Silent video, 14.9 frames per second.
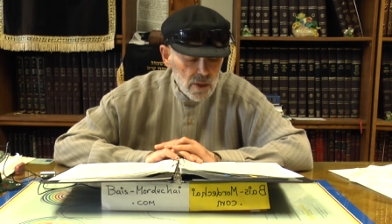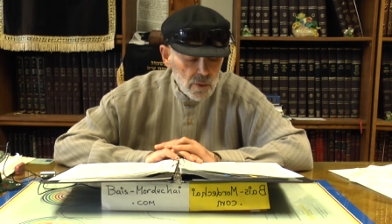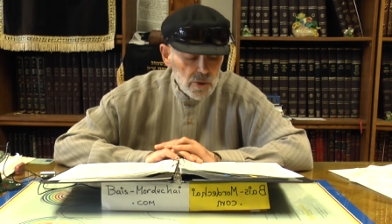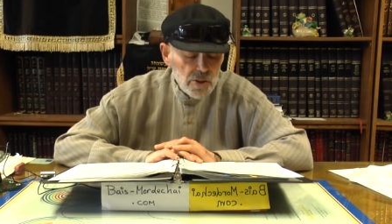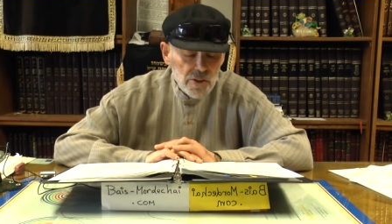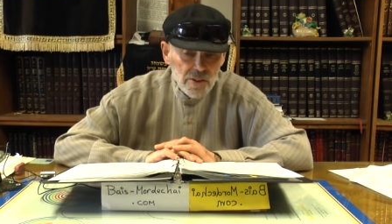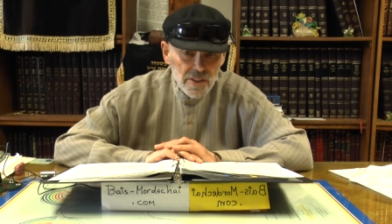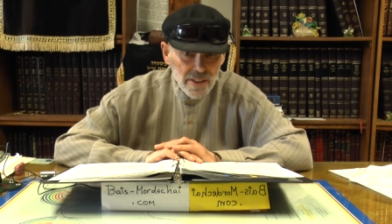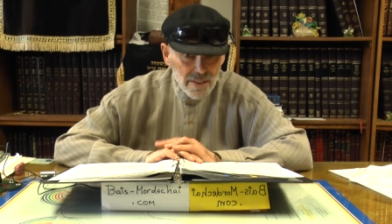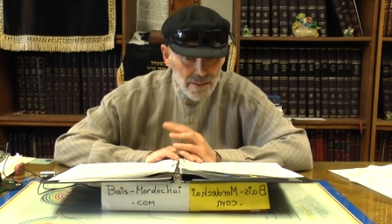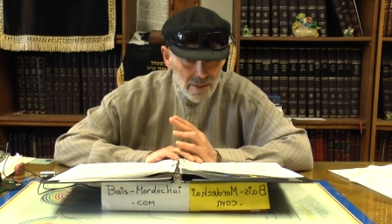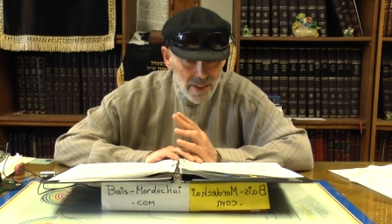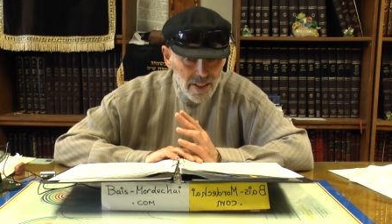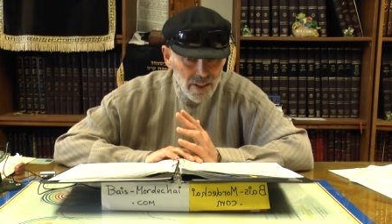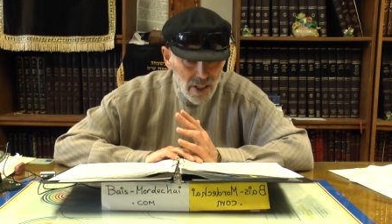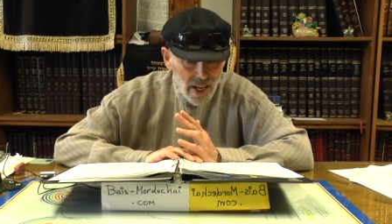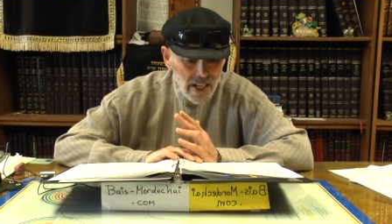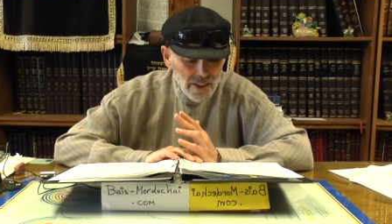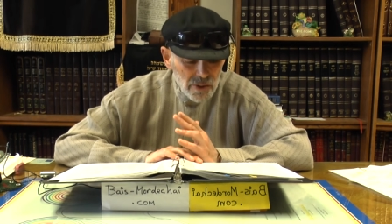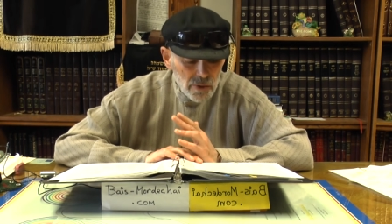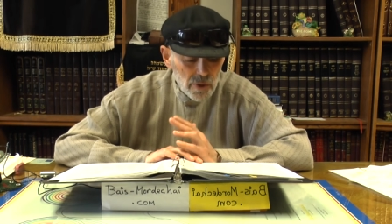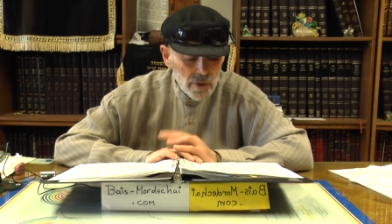which is
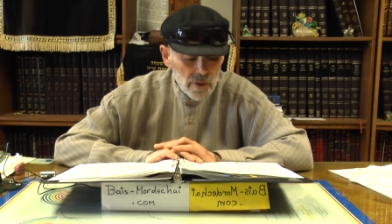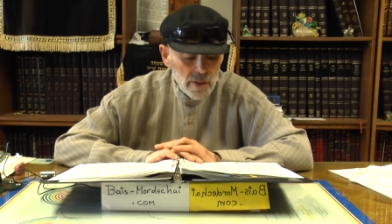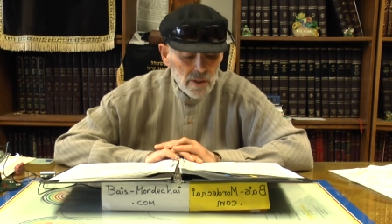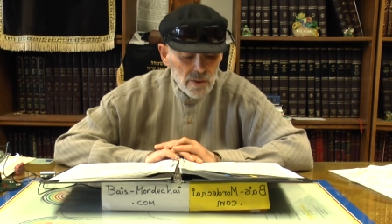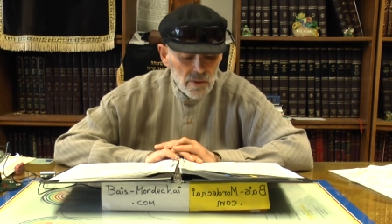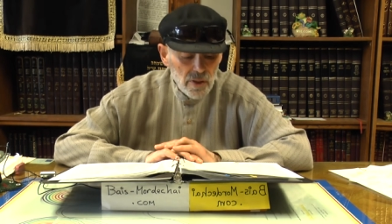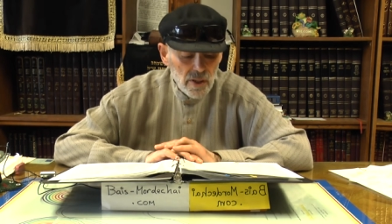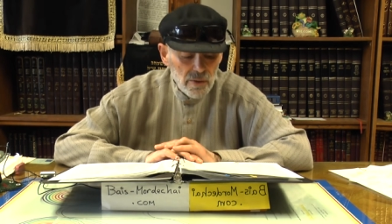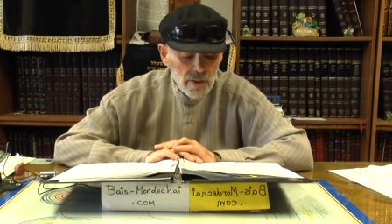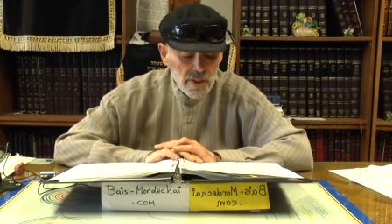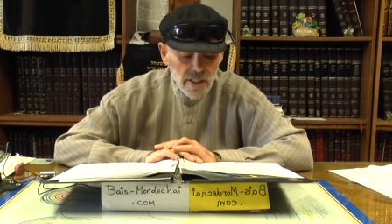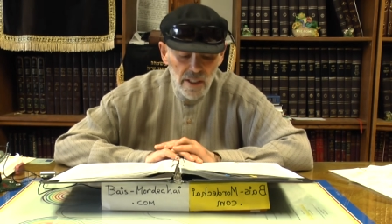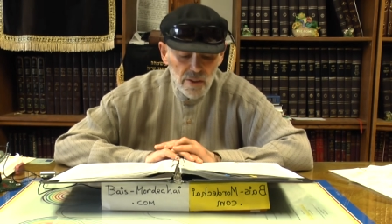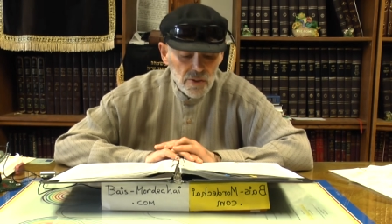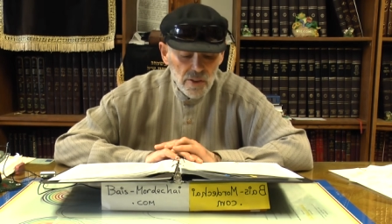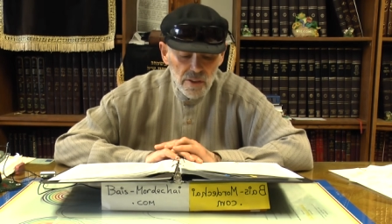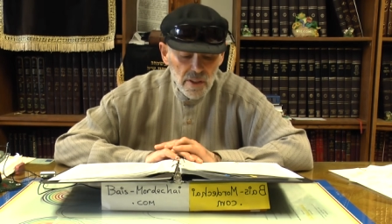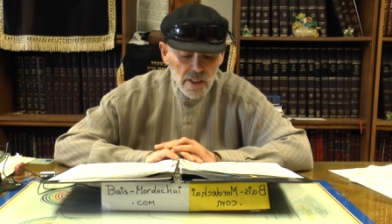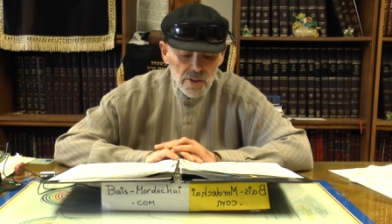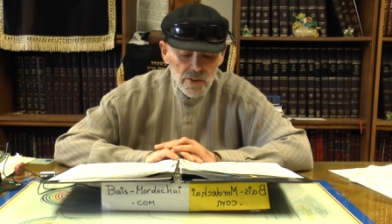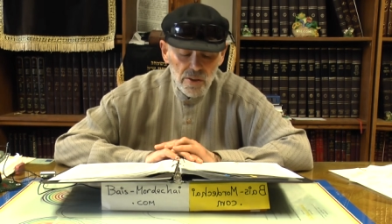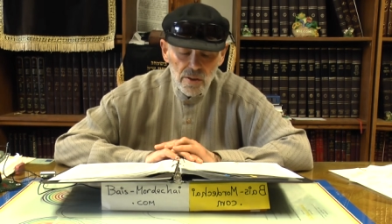contrary to everything else in
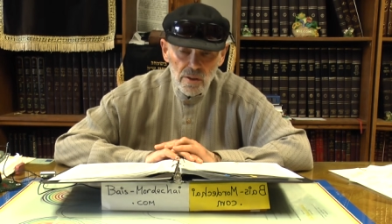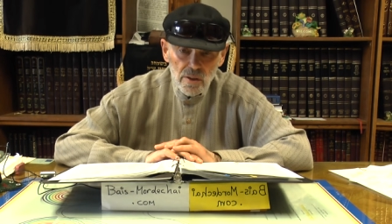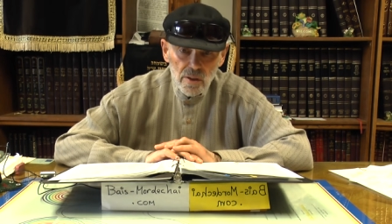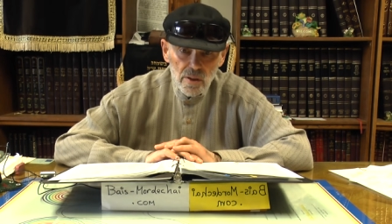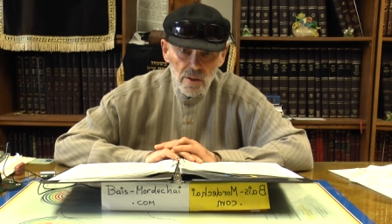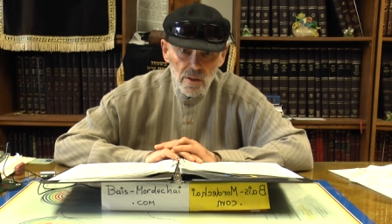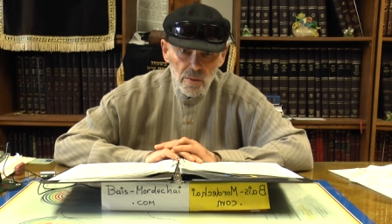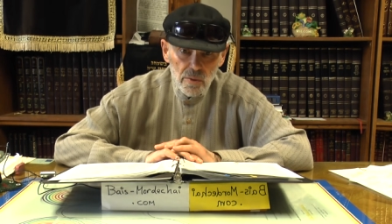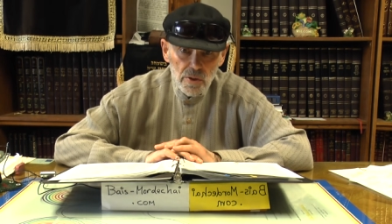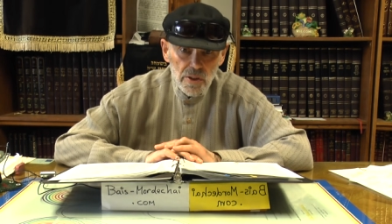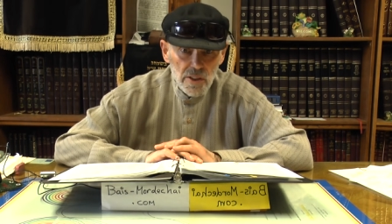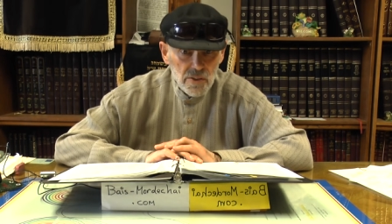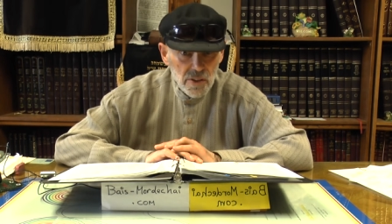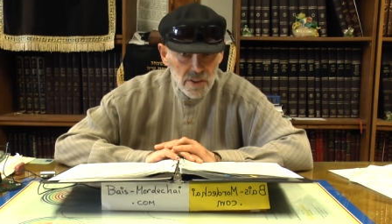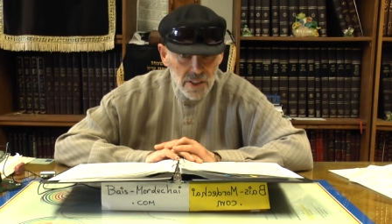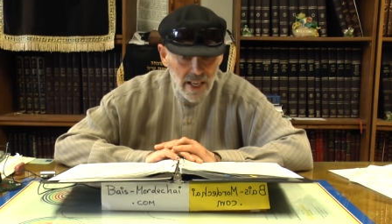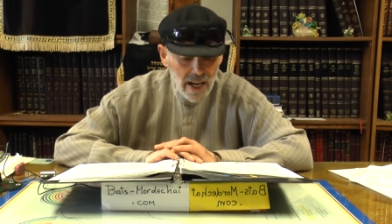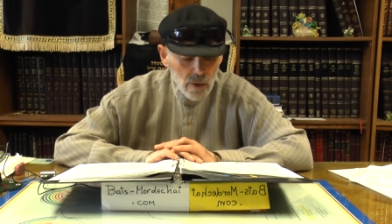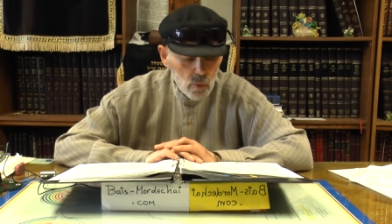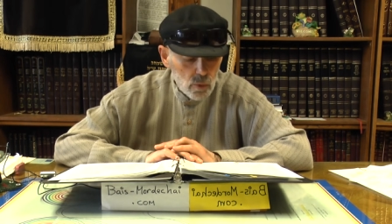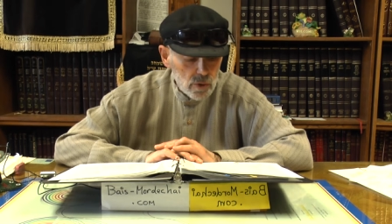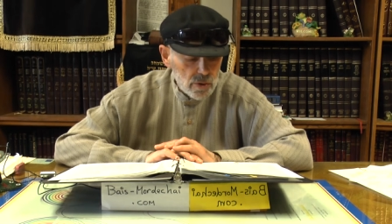nature, which has a
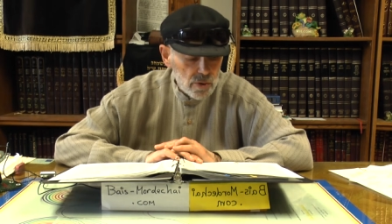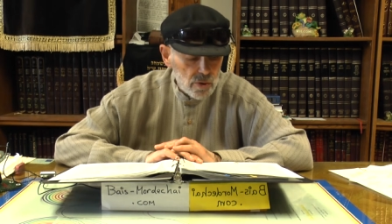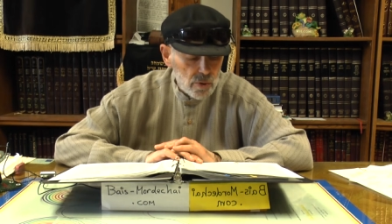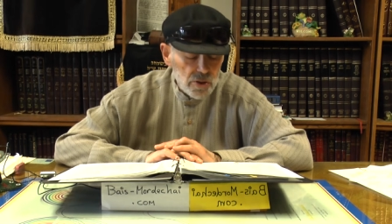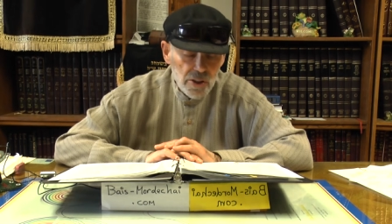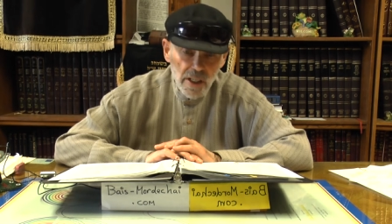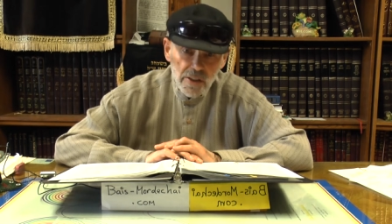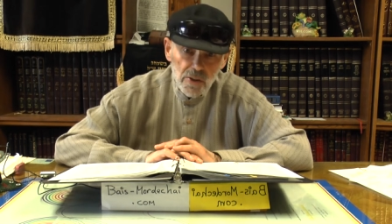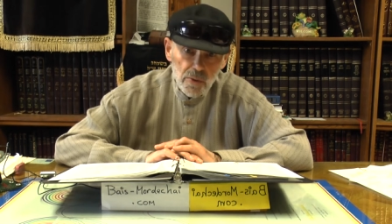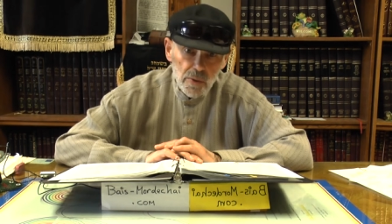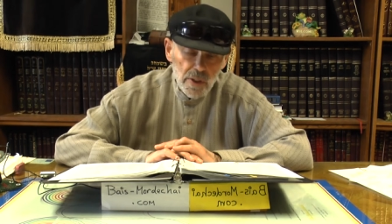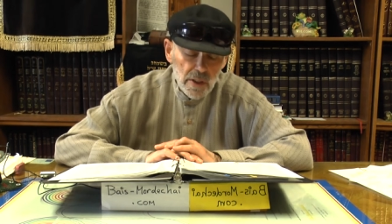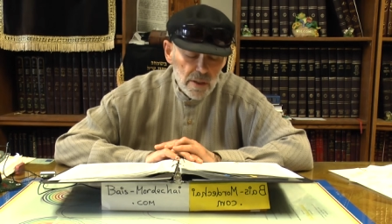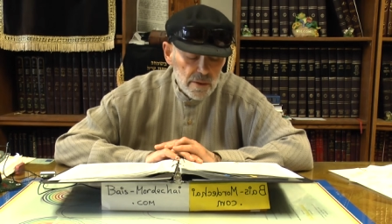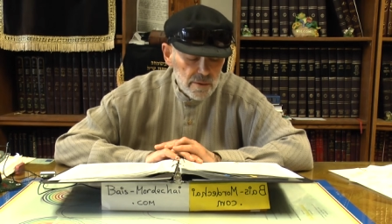downward trajectory.